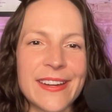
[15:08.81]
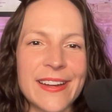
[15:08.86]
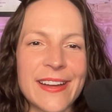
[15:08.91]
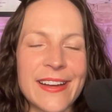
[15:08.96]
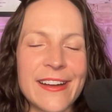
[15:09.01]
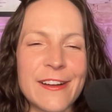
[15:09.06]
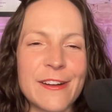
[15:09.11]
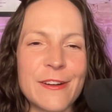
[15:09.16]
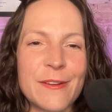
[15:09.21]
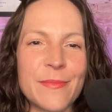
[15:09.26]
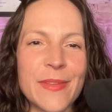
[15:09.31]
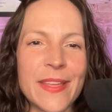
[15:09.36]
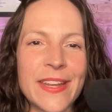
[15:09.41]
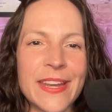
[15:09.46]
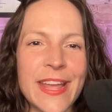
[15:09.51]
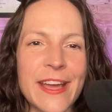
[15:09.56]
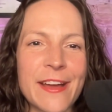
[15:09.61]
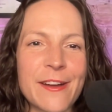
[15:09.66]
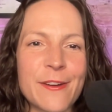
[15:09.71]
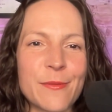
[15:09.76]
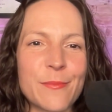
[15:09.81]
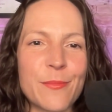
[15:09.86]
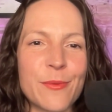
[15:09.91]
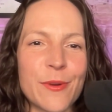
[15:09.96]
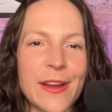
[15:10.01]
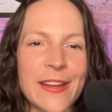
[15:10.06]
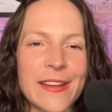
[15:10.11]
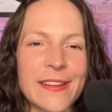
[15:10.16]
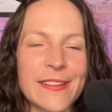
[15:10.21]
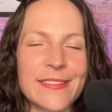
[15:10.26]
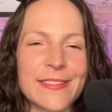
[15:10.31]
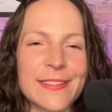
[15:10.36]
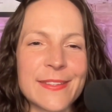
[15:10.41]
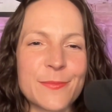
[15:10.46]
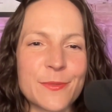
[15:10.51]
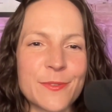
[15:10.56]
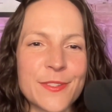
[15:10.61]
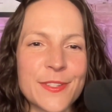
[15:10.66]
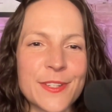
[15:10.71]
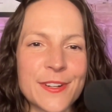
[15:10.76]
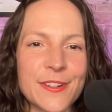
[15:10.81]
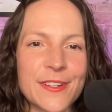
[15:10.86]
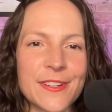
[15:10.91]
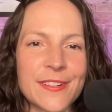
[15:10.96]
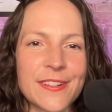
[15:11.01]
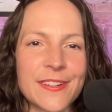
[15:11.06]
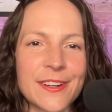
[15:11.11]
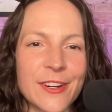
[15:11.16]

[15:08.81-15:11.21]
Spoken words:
and how brands will start,